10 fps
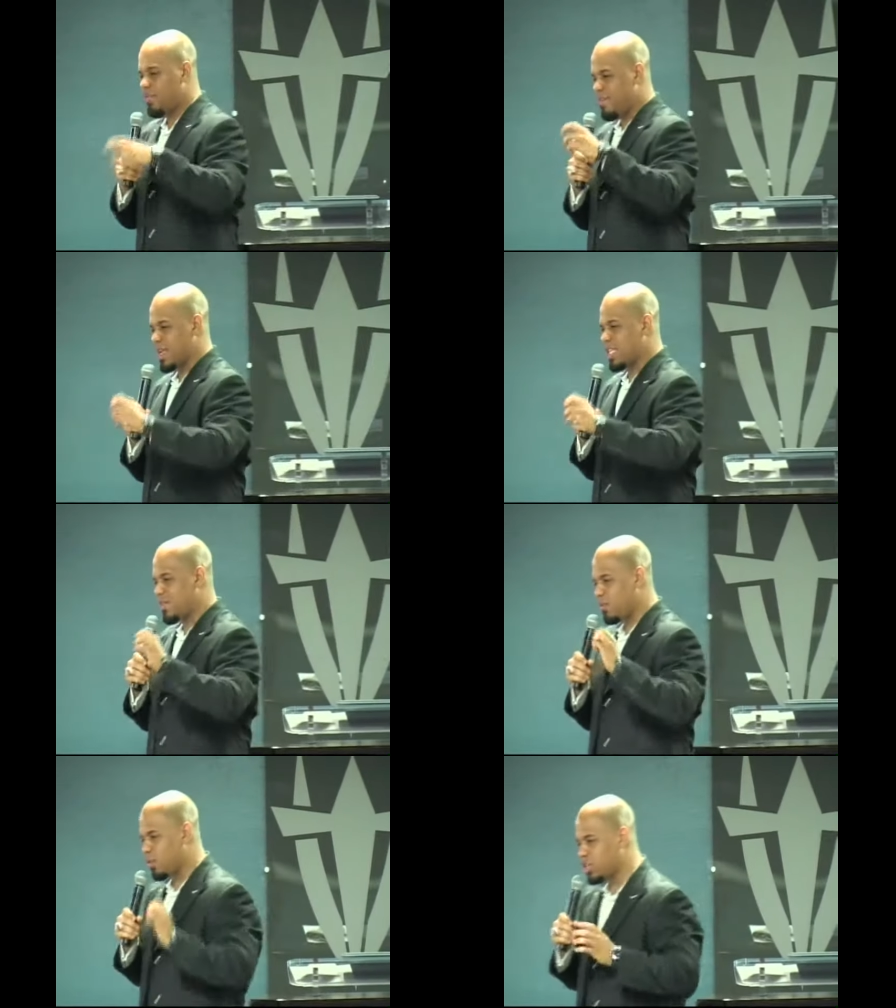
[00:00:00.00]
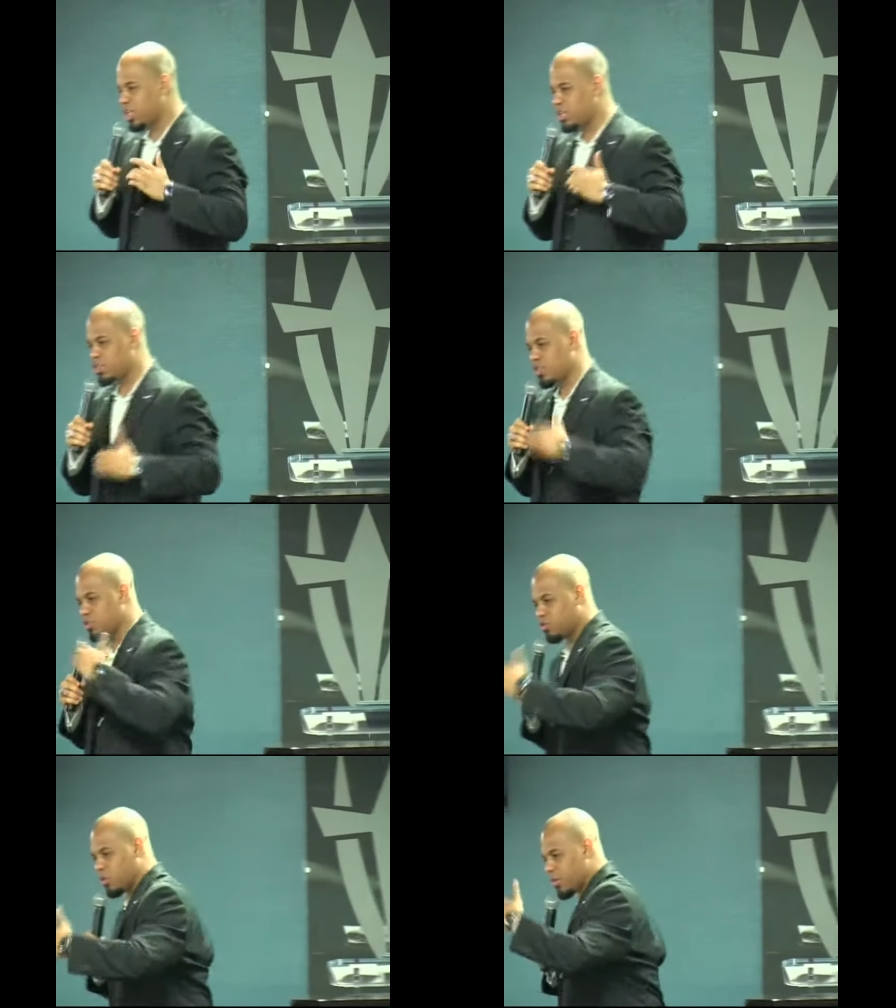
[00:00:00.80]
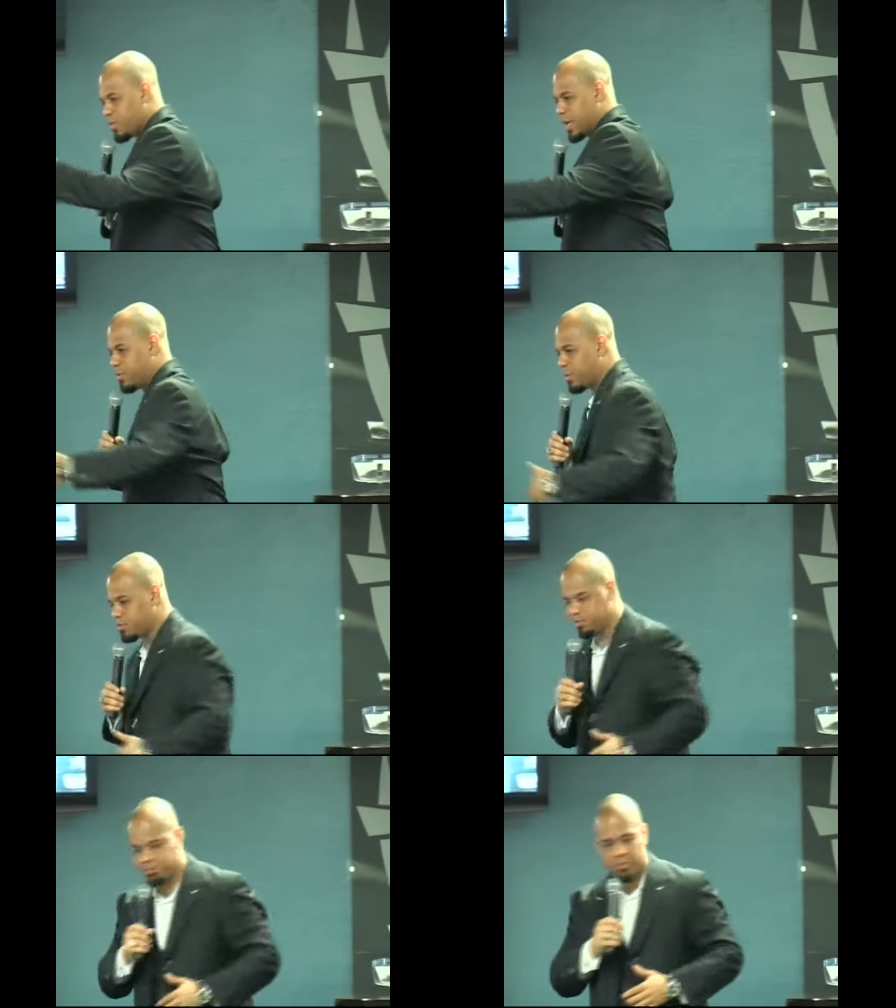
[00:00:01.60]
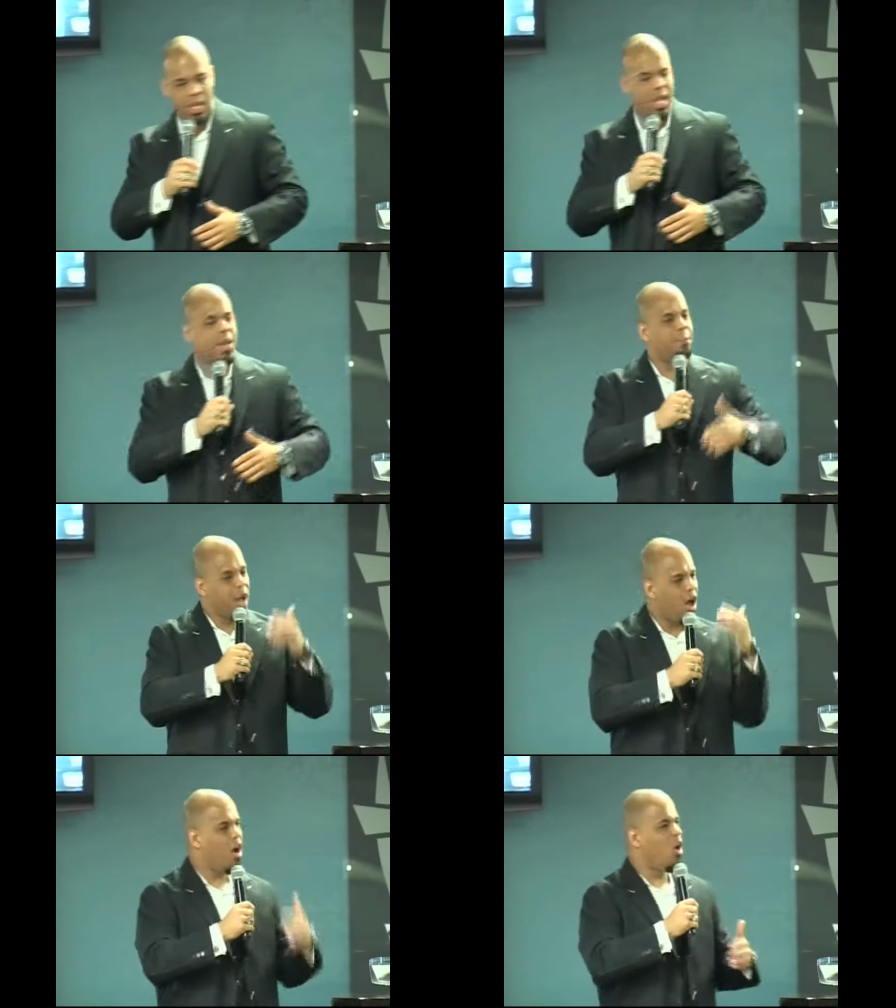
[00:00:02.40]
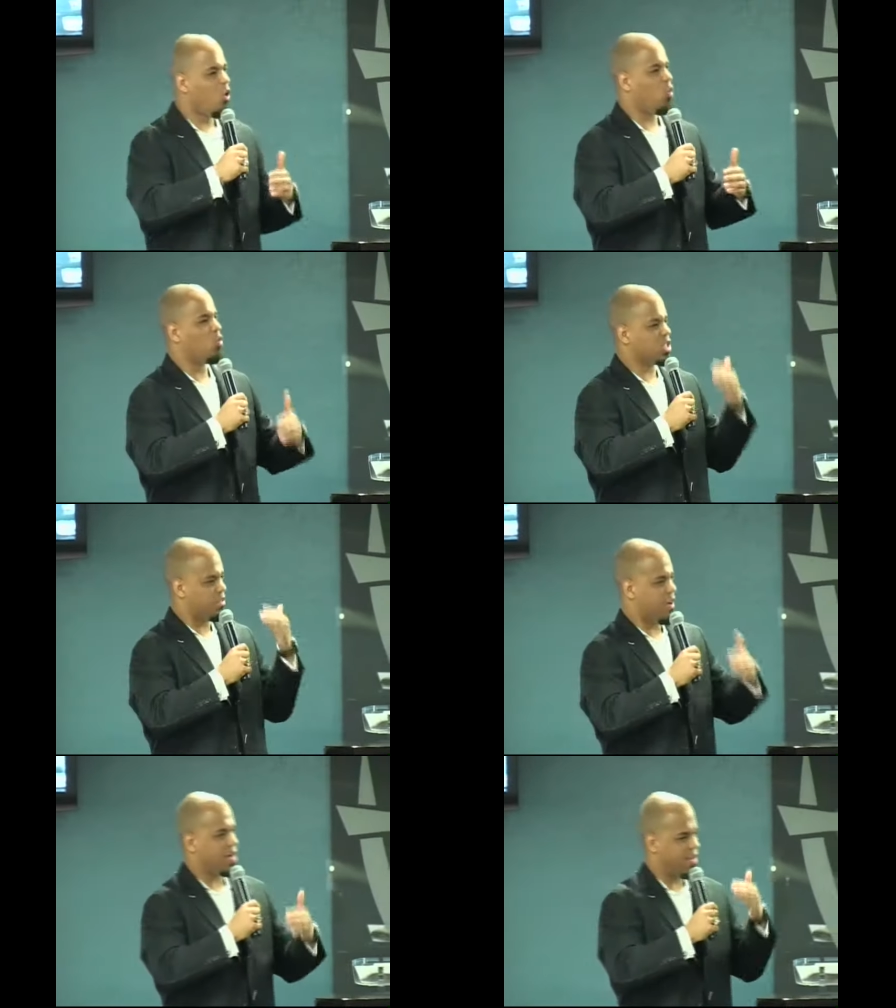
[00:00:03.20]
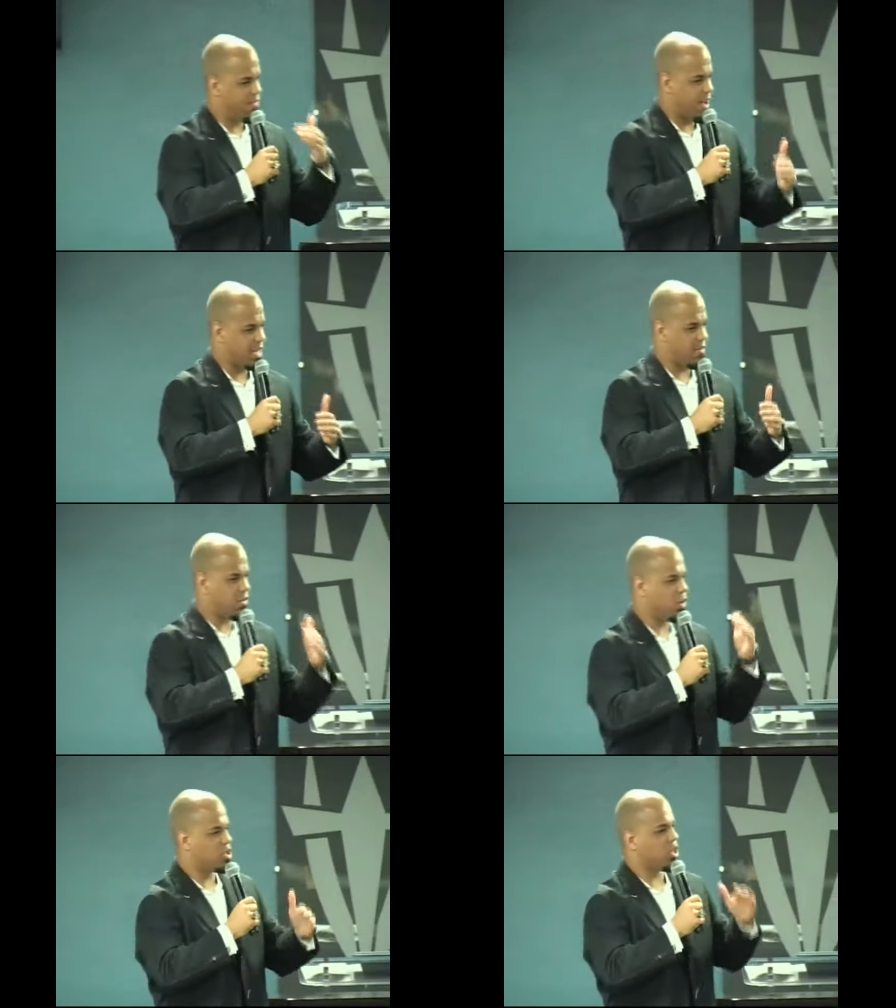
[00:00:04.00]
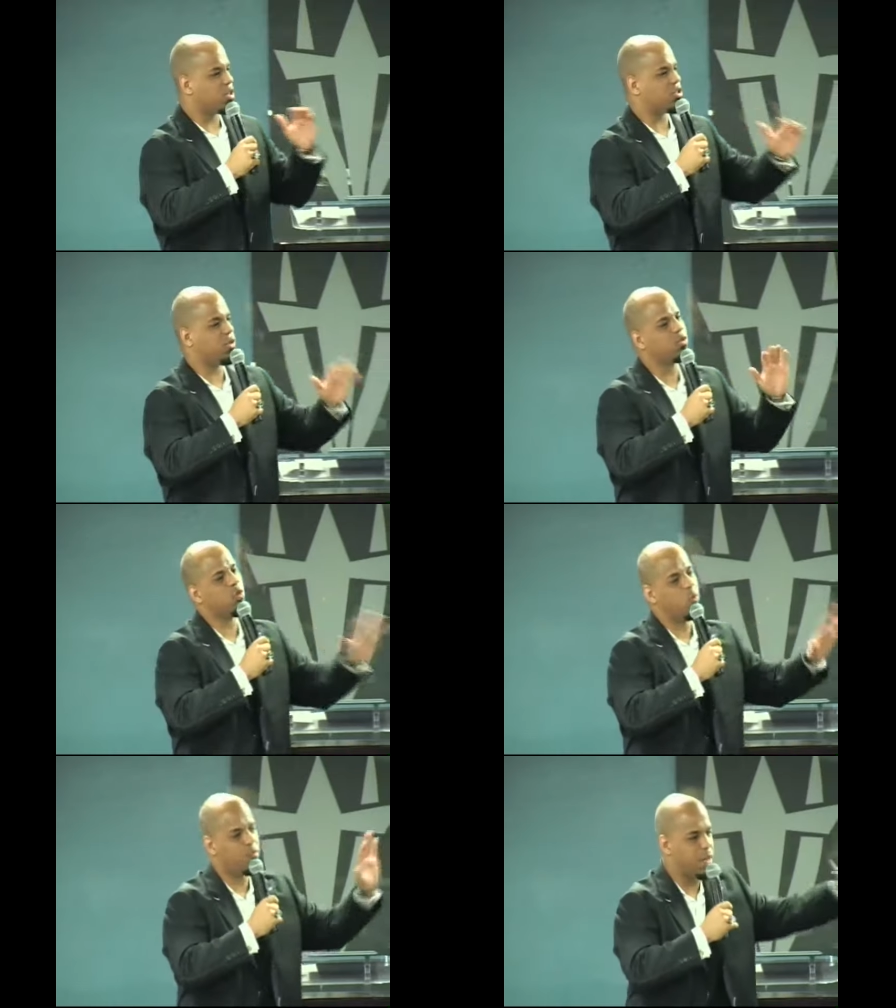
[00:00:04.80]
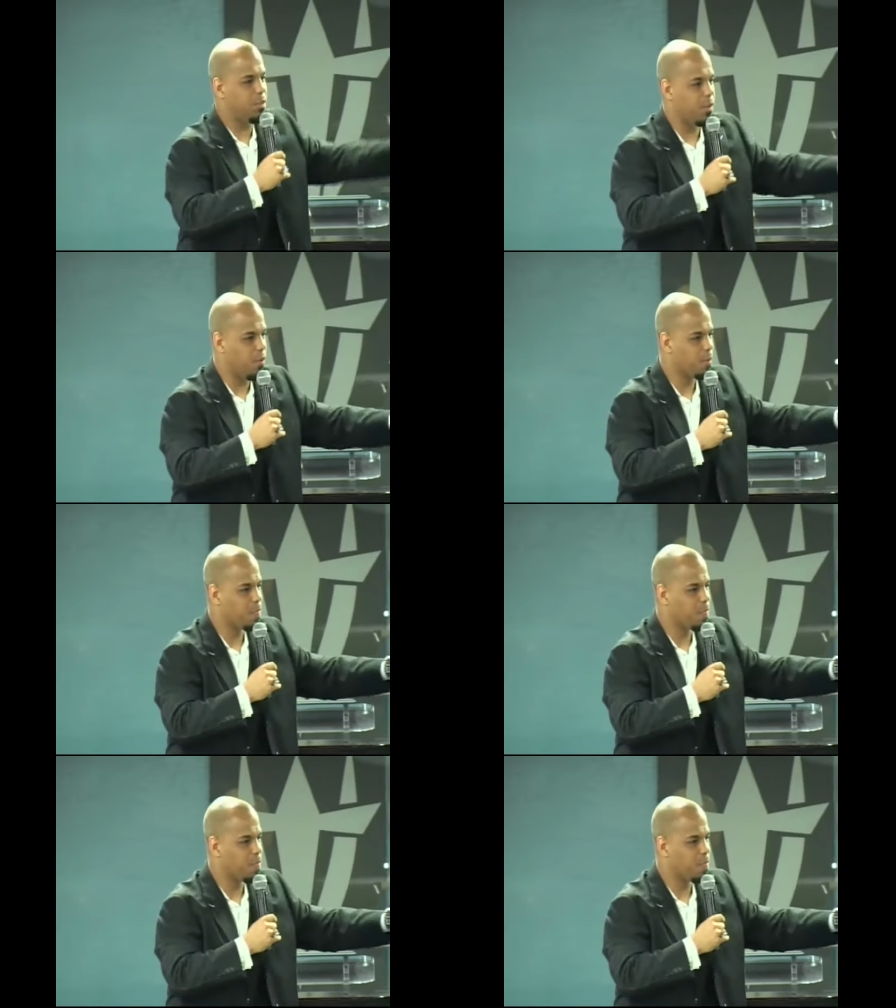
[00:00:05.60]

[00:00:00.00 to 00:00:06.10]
effective at reaching a certain group of people. Paul was very effective at reaching a certain group of people.